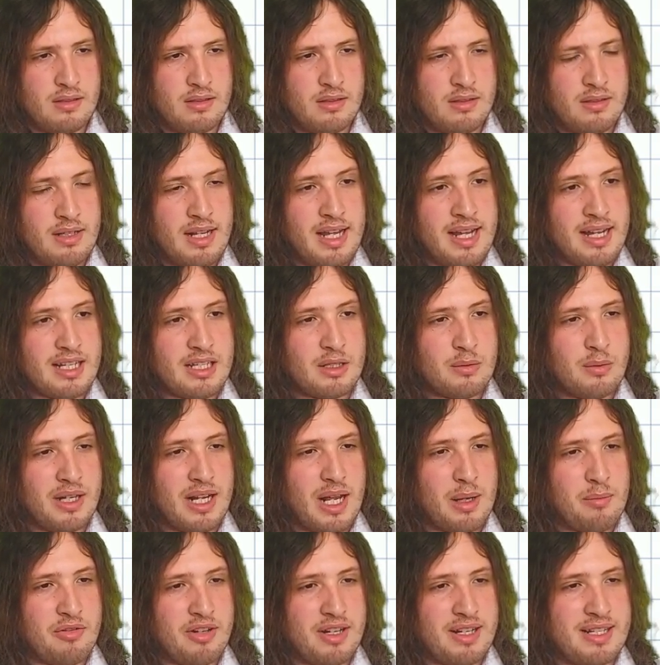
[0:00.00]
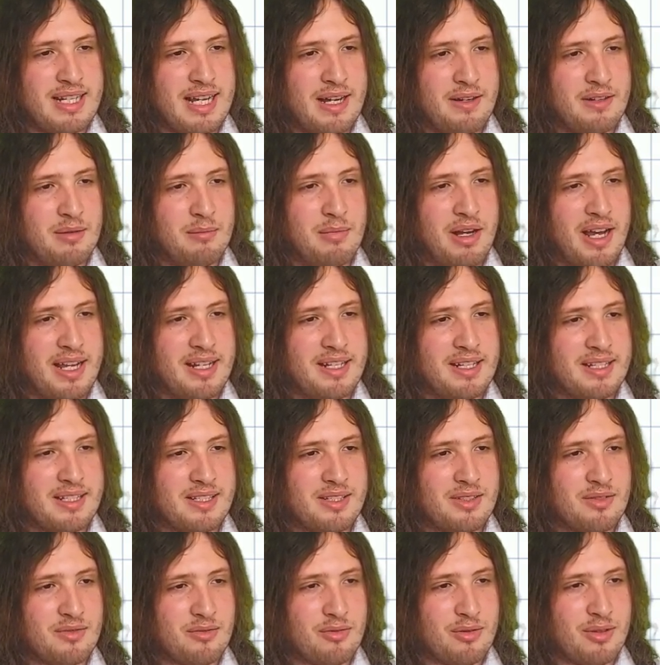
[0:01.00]
Next one I bring down a minus
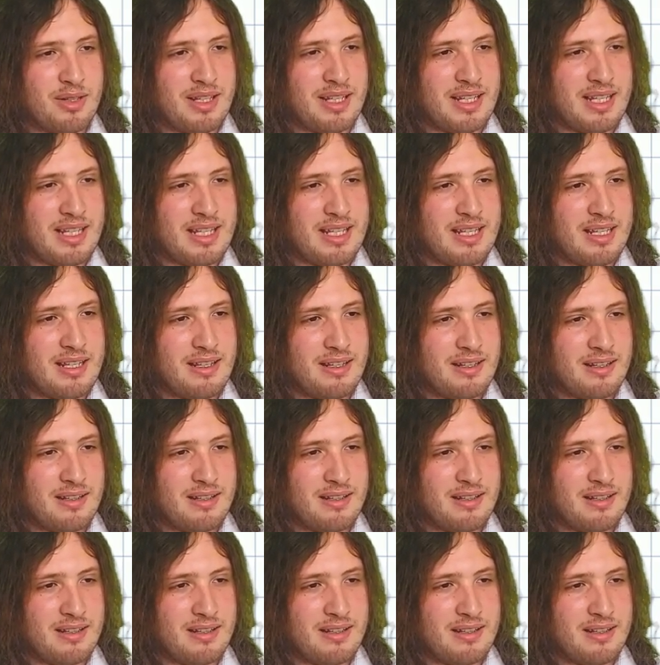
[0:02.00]
3.